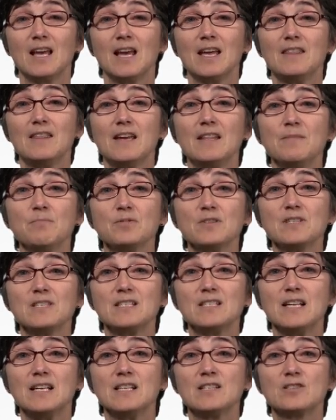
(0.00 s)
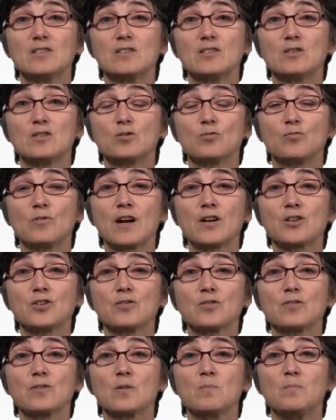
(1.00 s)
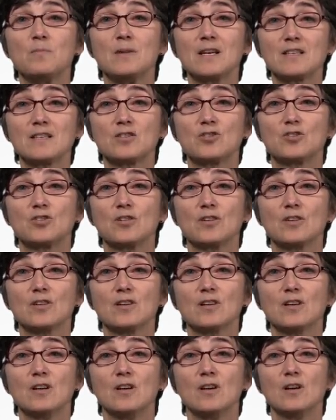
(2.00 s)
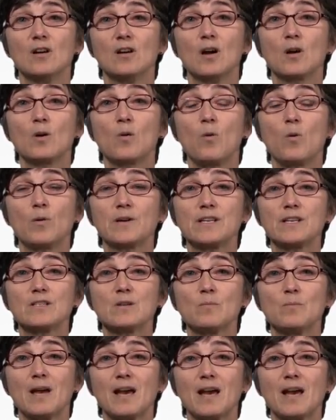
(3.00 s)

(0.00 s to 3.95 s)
and then proceeds to structure the mixture according to